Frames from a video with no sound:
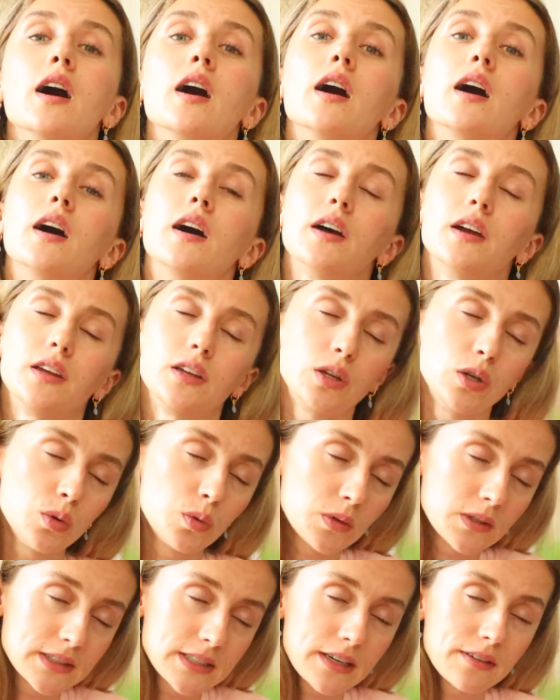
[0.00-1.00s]
uh,
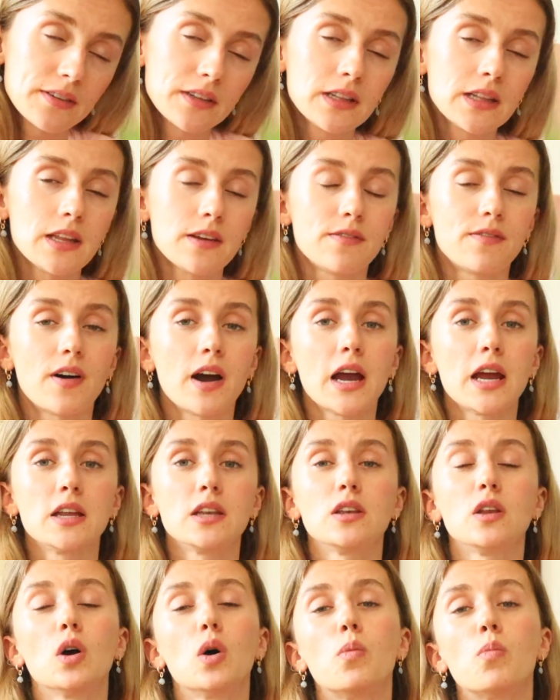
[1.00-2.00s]
you will definitely
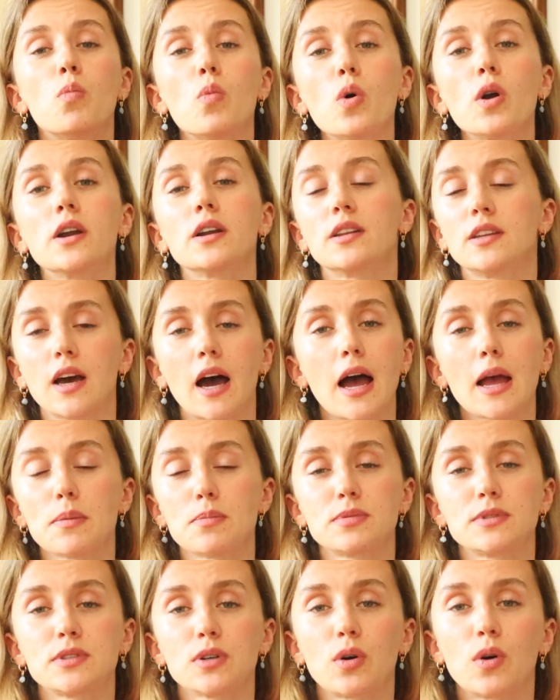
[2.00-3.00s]
find more
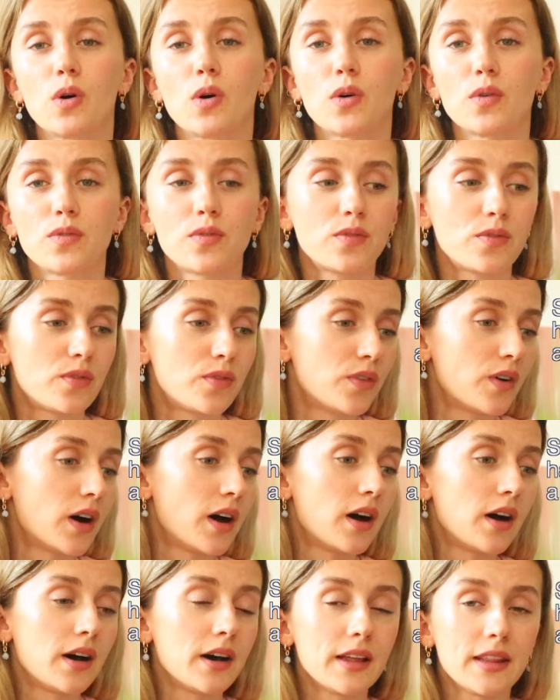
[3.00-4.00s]
types of
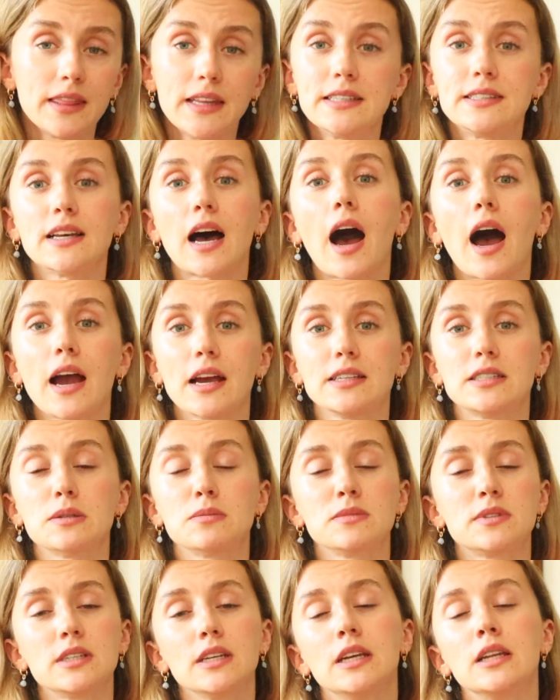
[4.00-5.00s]
uh, these
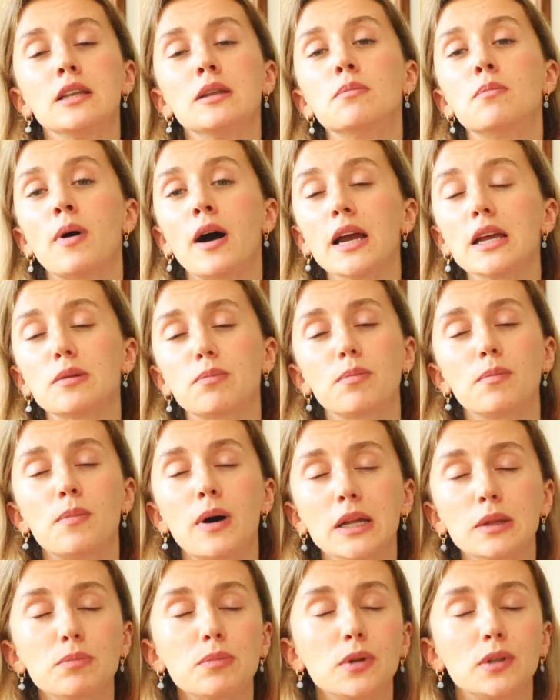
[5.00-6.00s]
items in
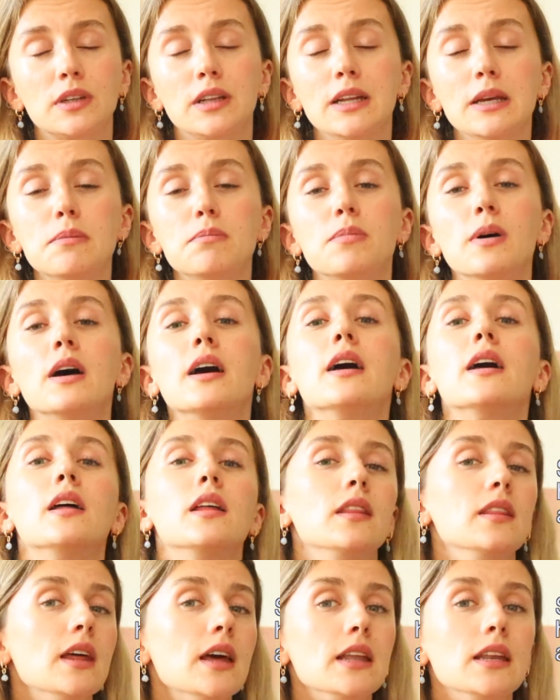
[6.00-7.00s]
Matplotlib
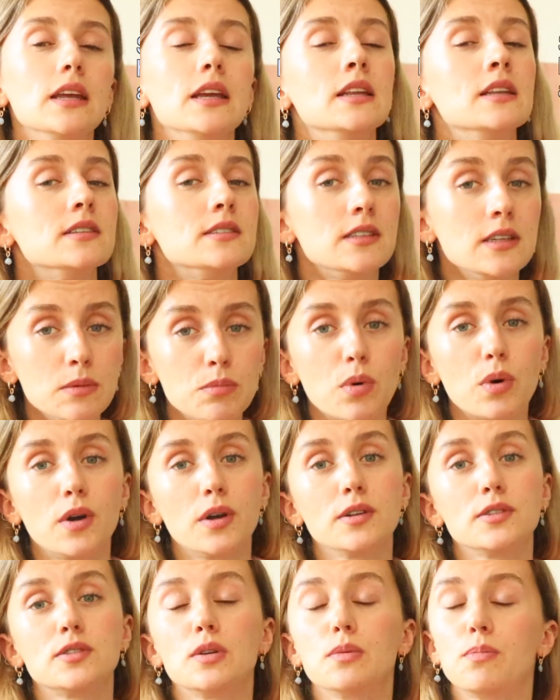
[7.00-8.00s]
than in
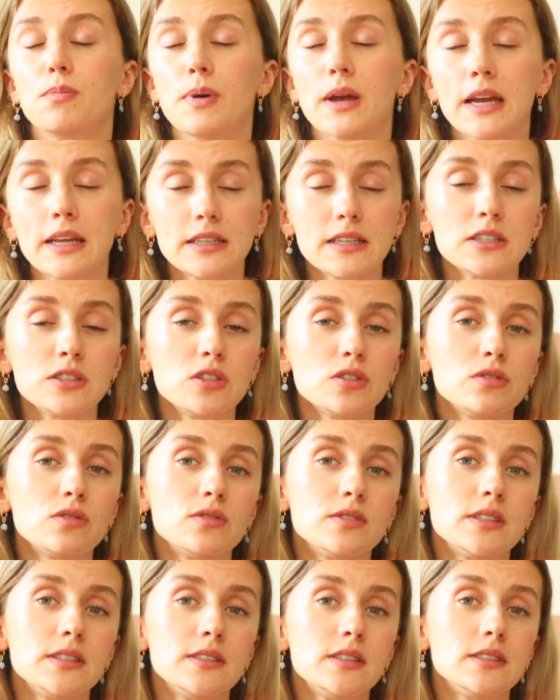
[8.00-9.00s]
Seaborn. So pay attention
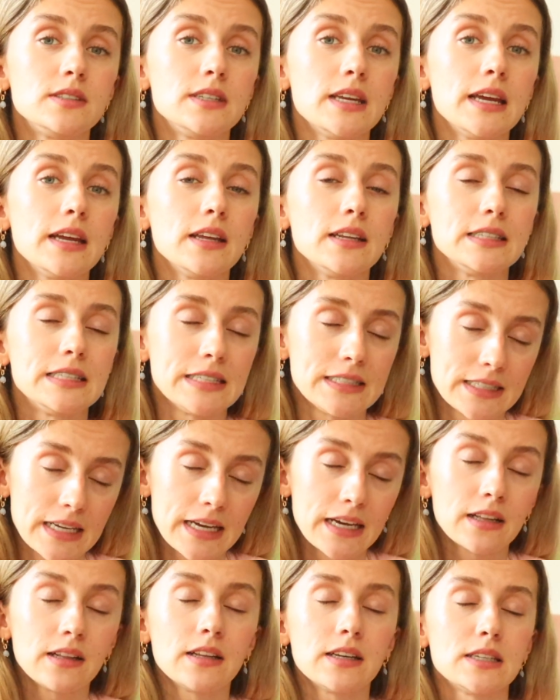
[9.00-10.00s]
to this
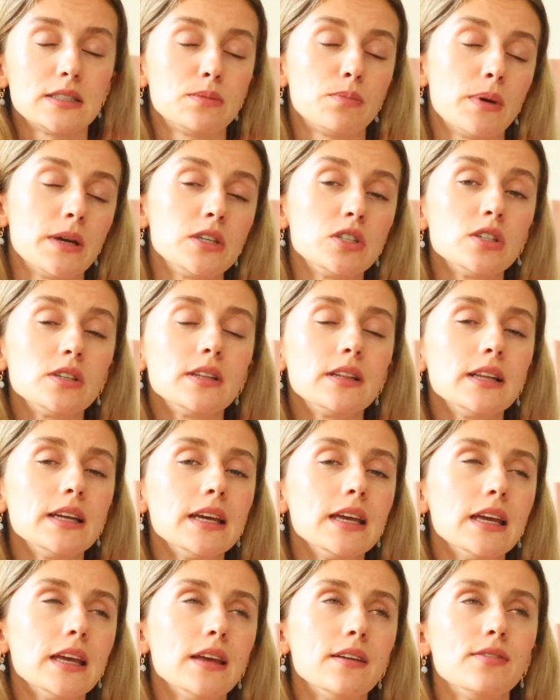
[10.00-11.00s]
detail,
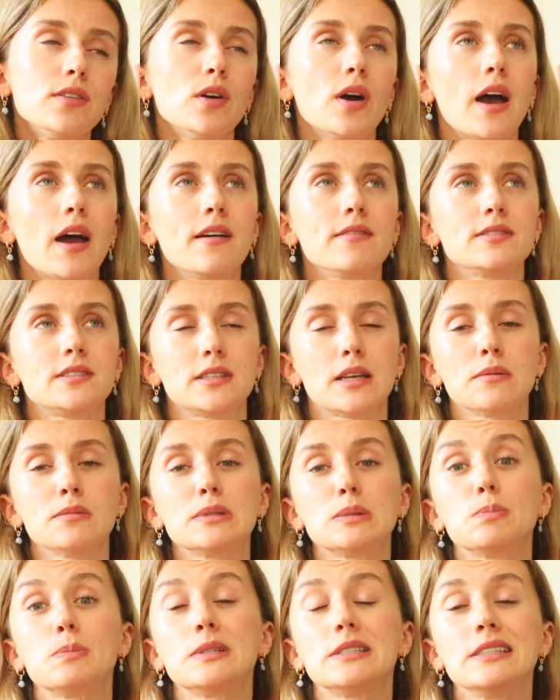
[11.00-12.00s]
especially if you have some
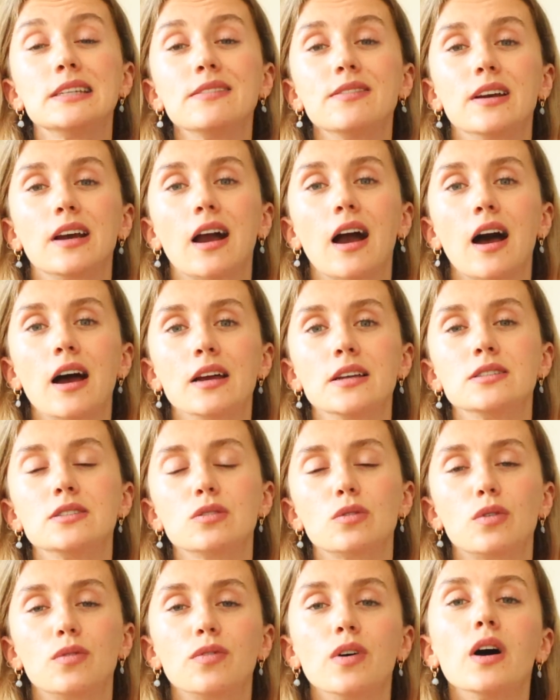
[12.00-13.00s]
specific
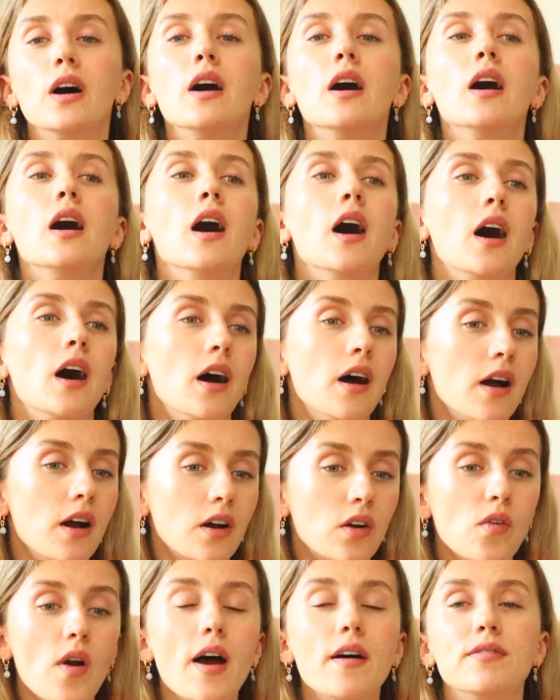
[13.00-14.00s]
kind of
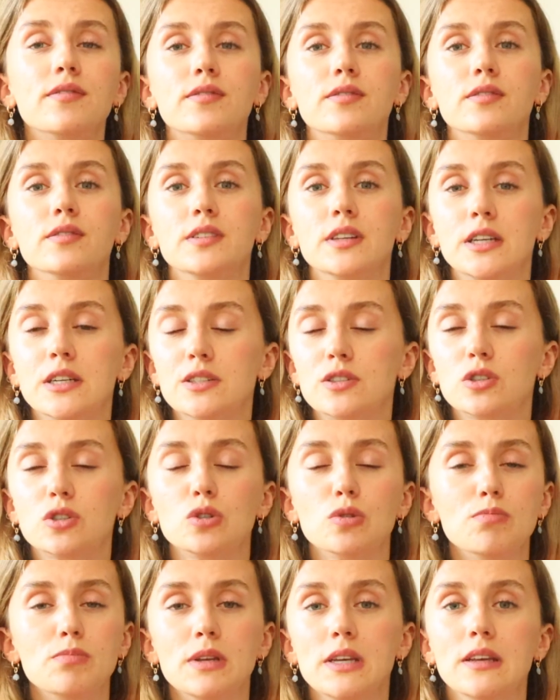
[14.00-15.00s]
uh, graph needs
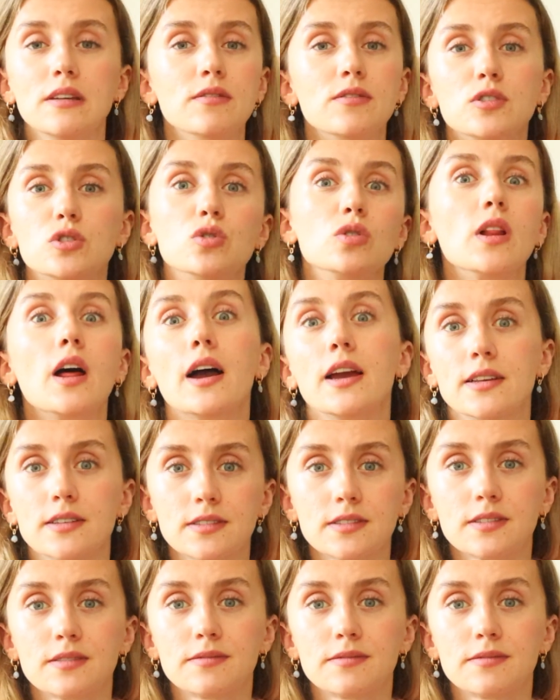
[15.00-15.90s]
to be visualized.